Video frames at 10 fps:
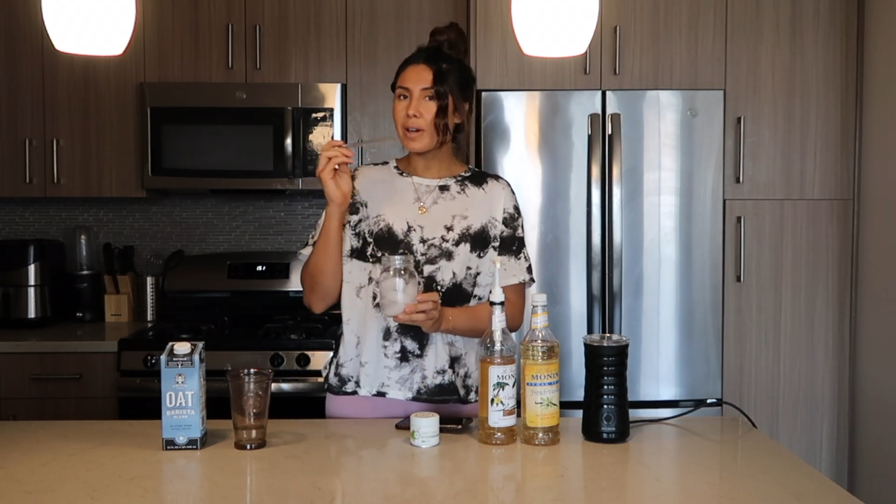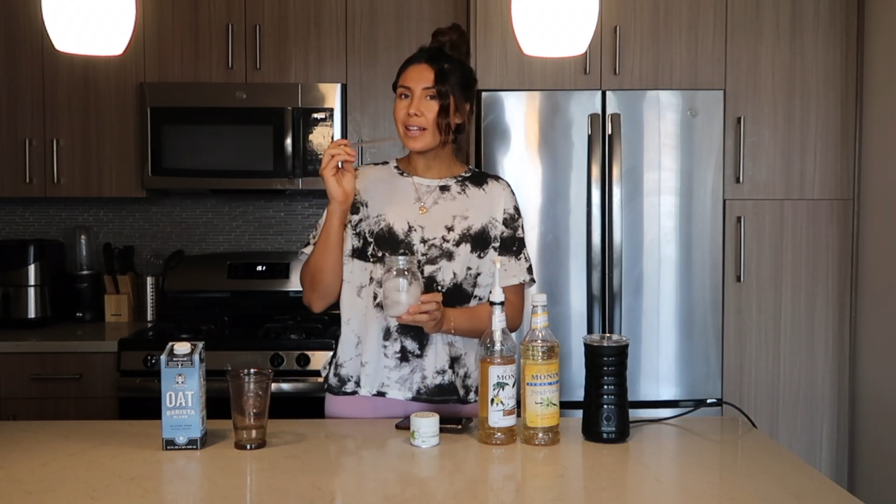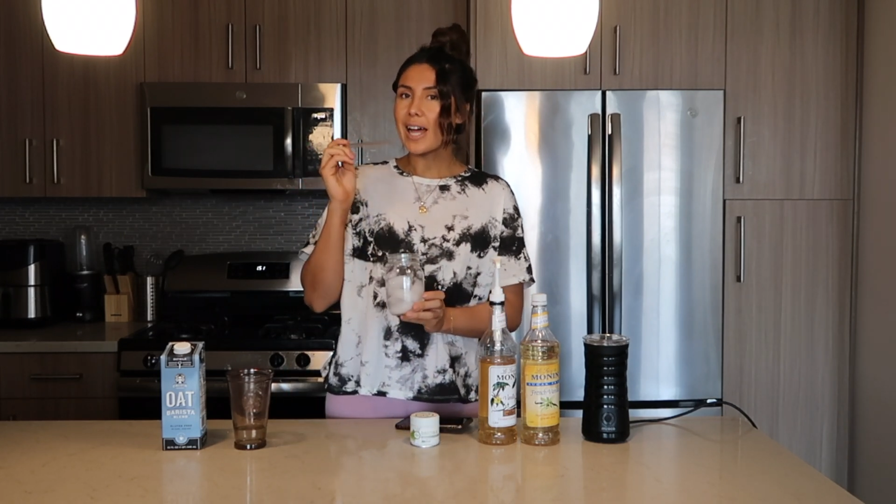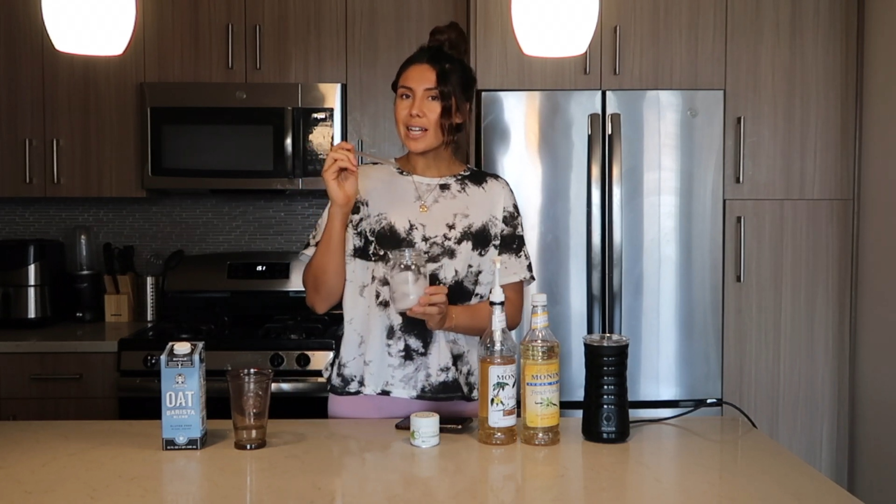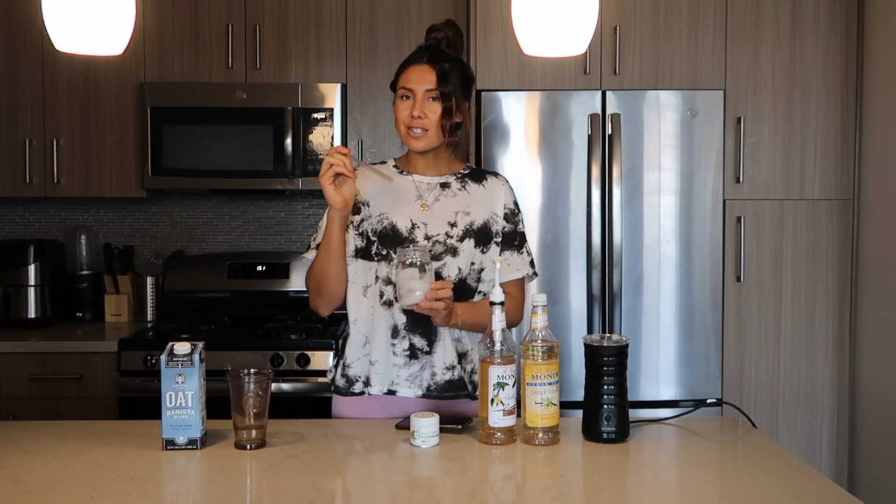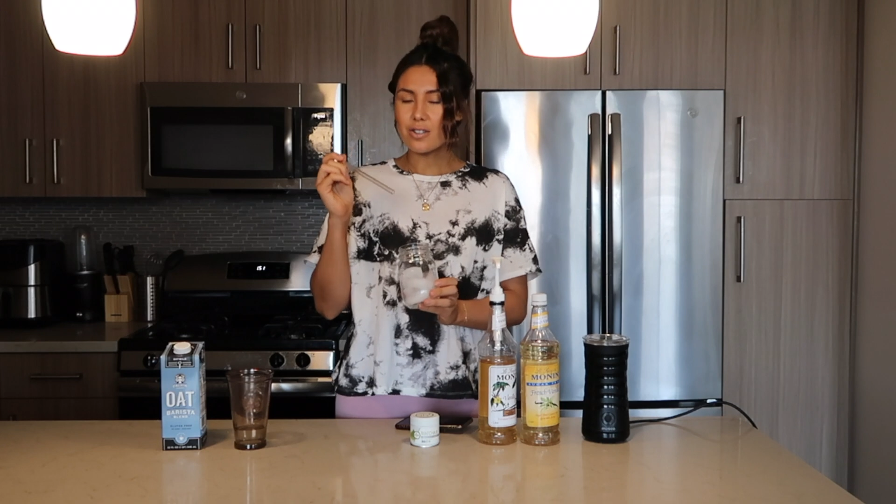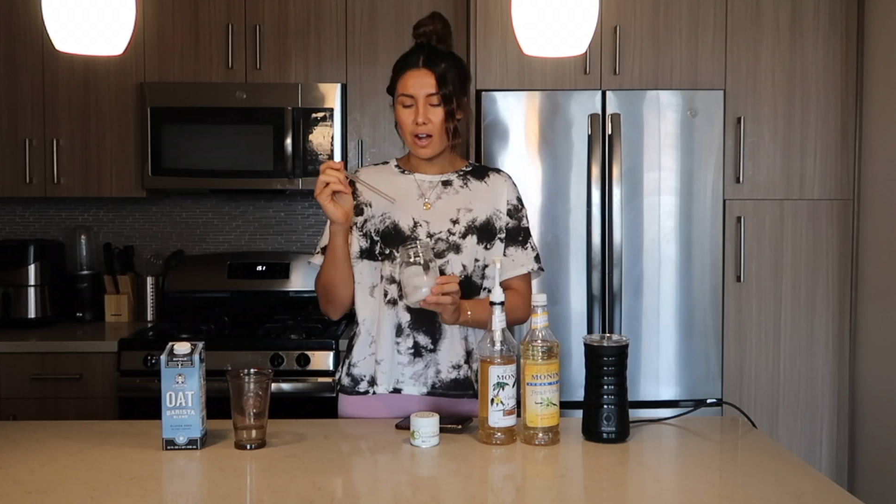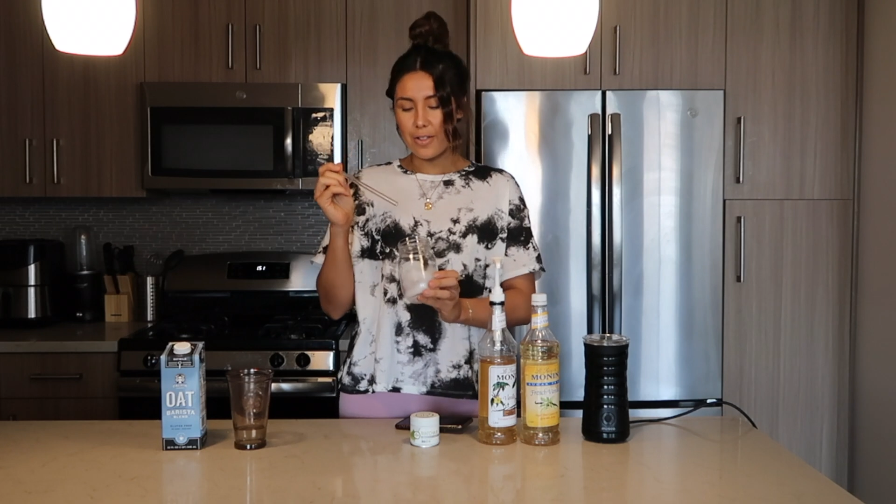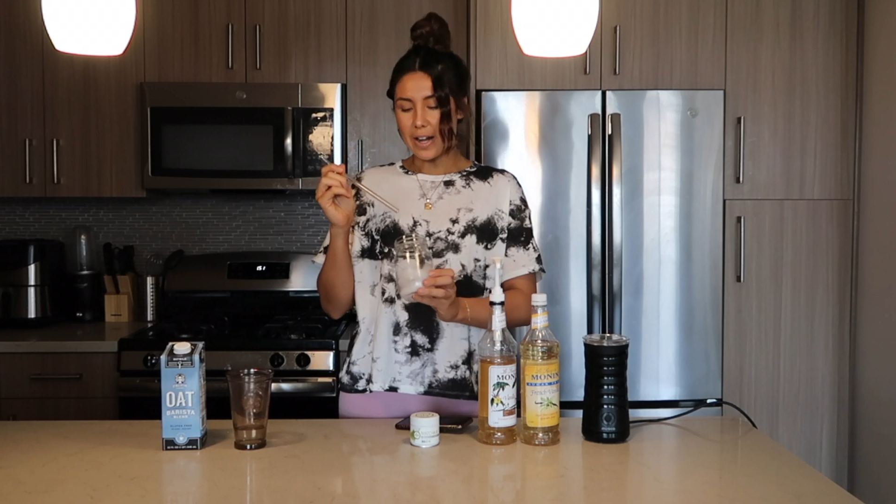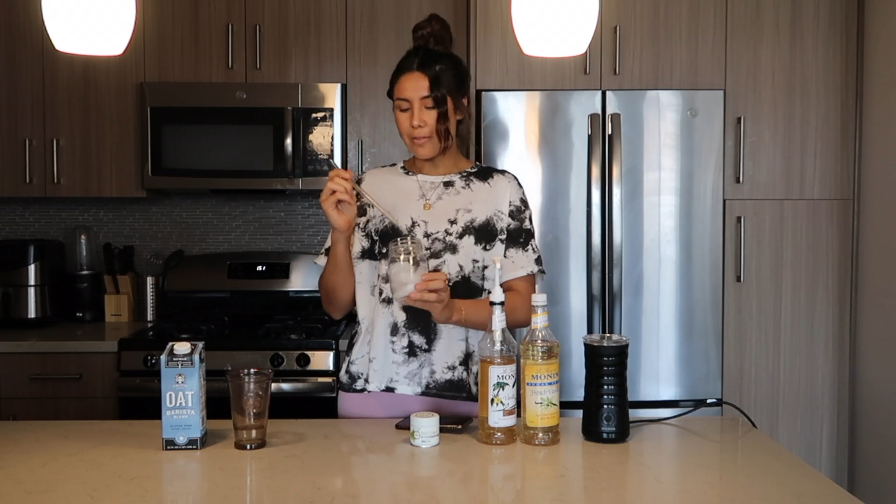my glass
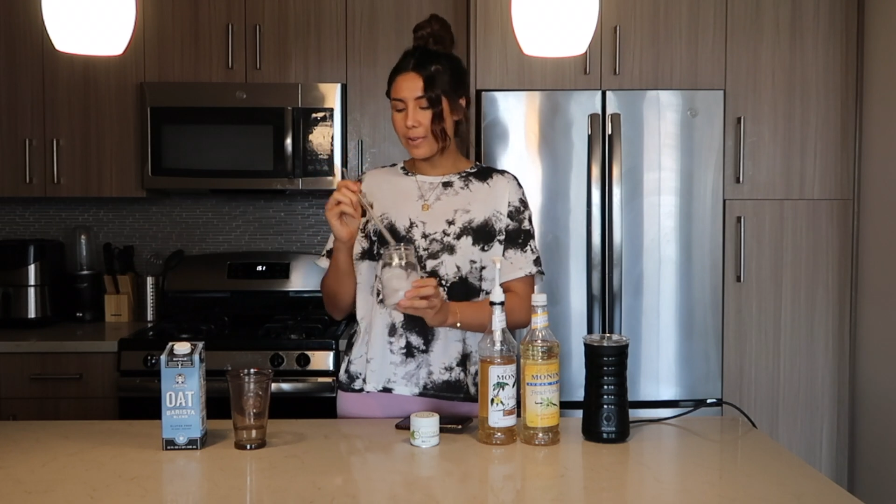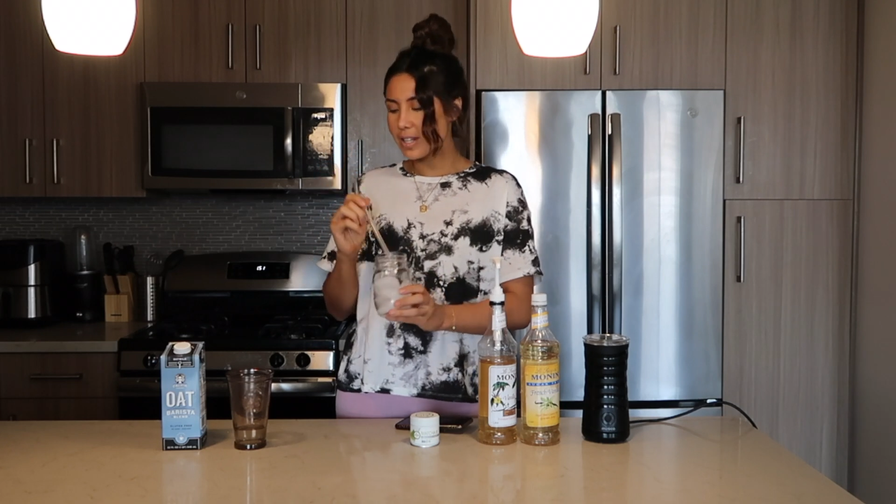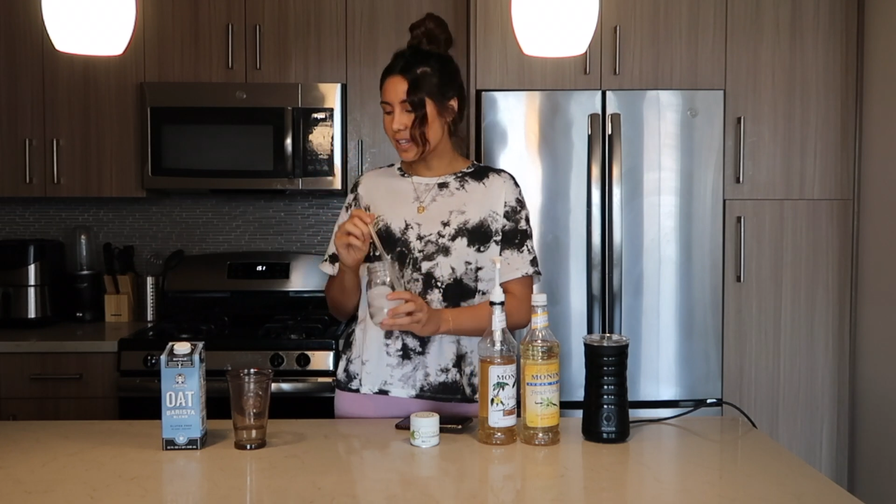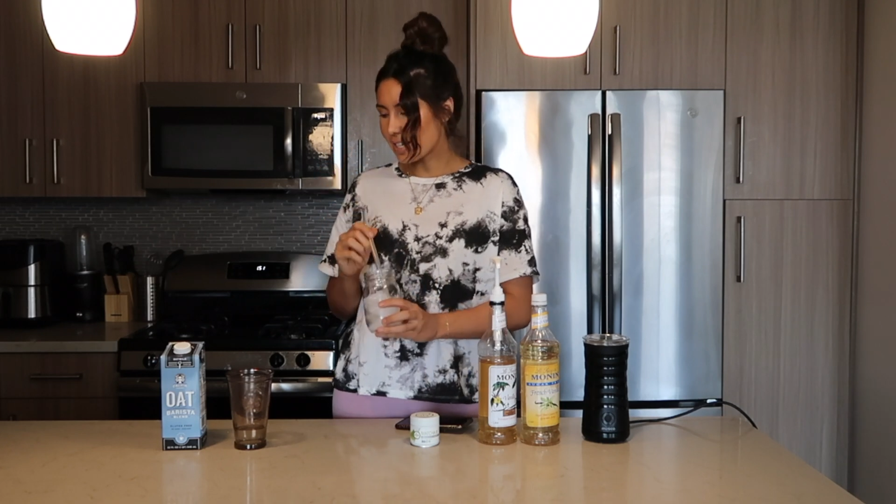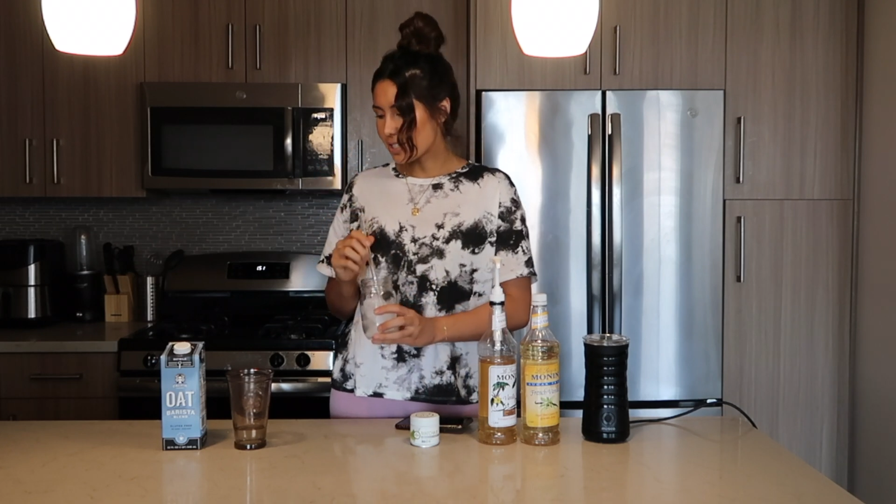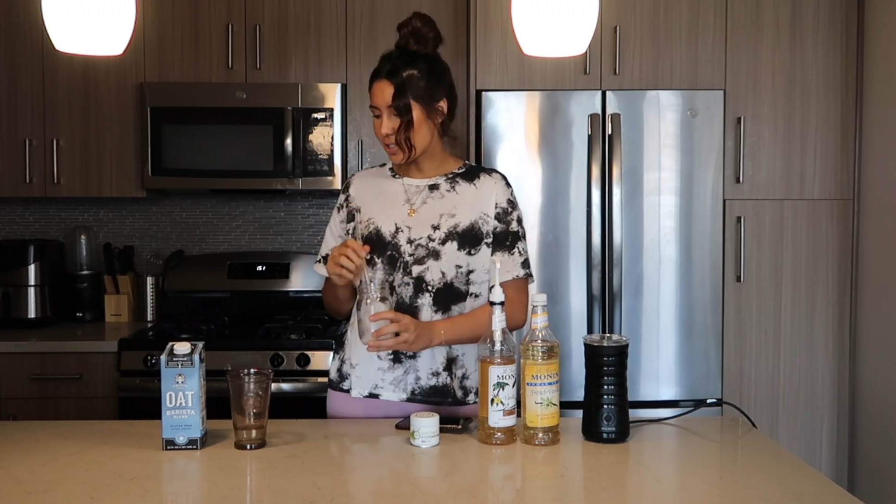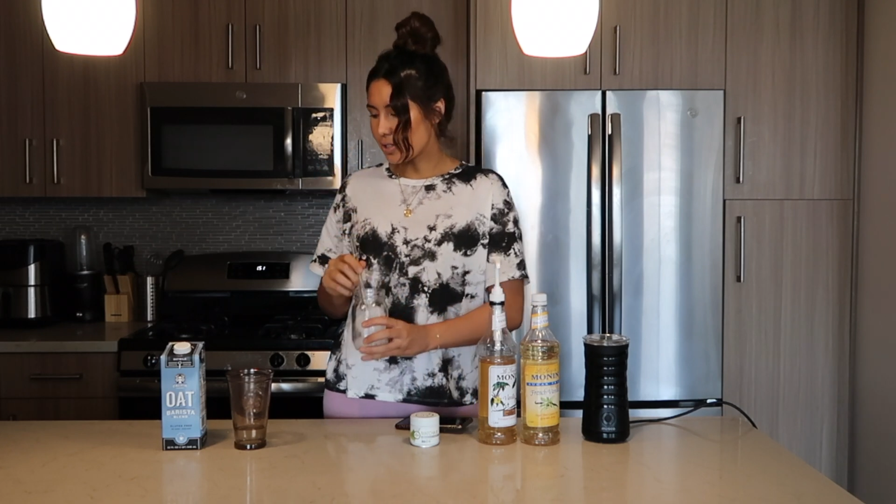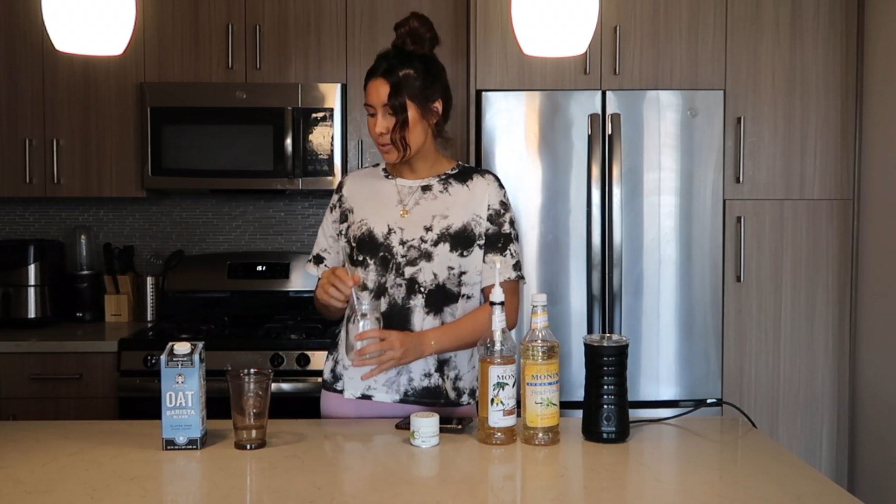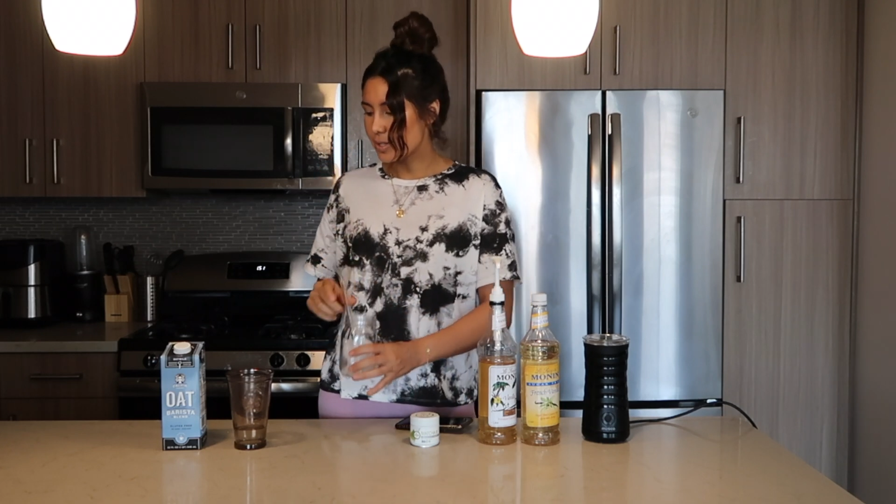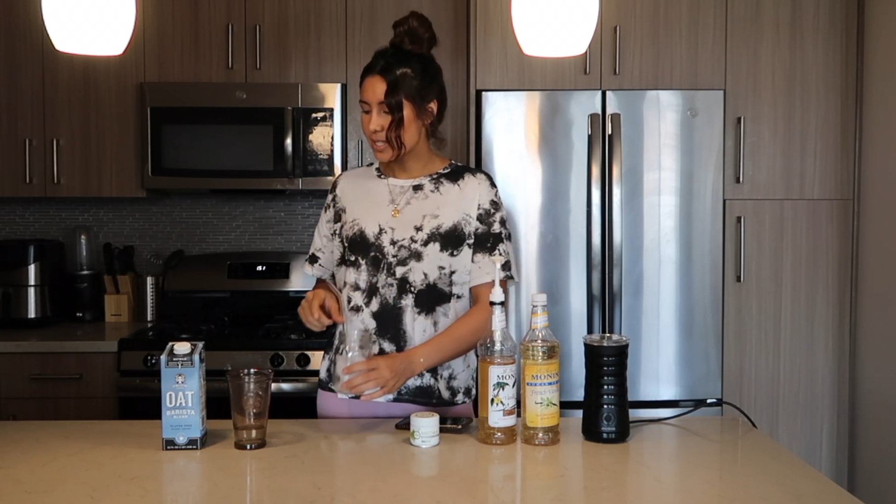straw that I really like
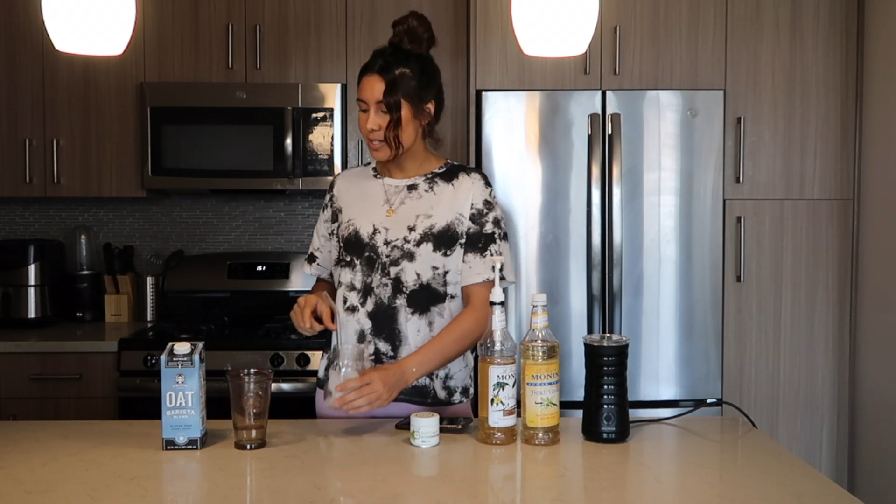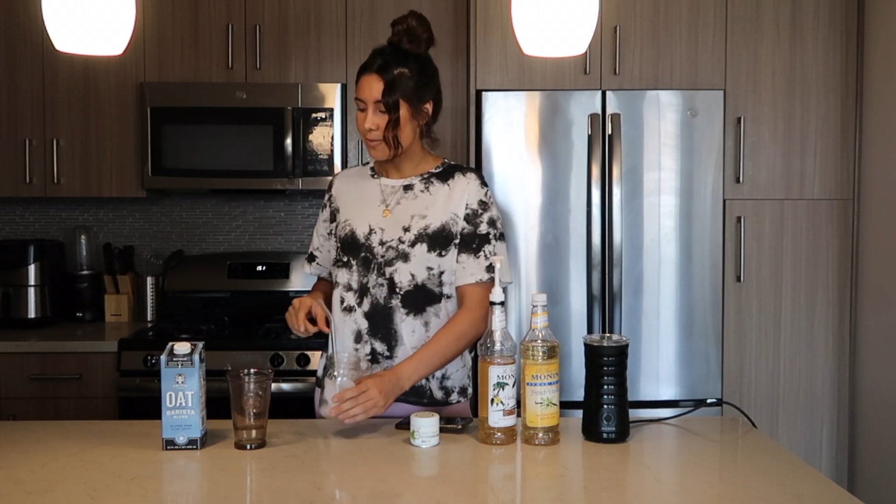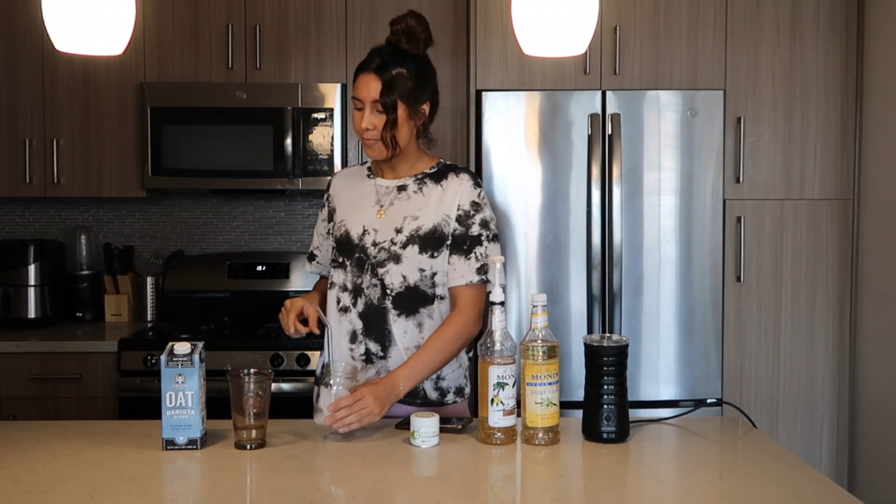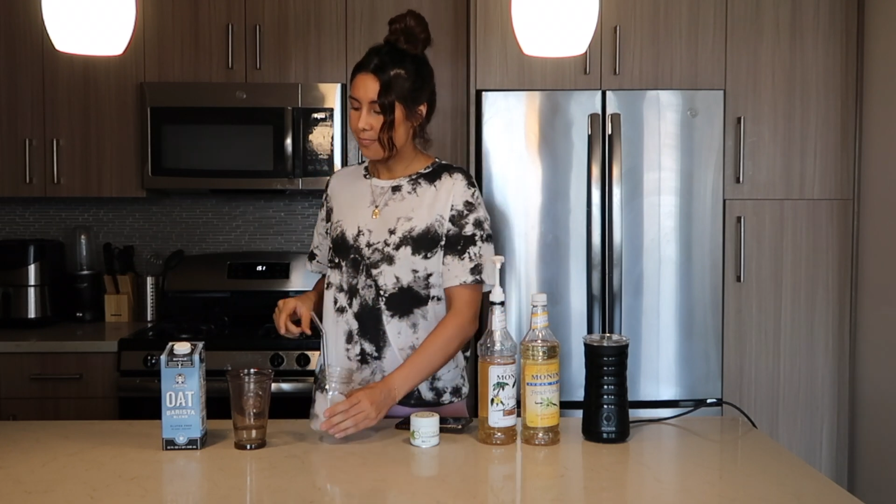to use.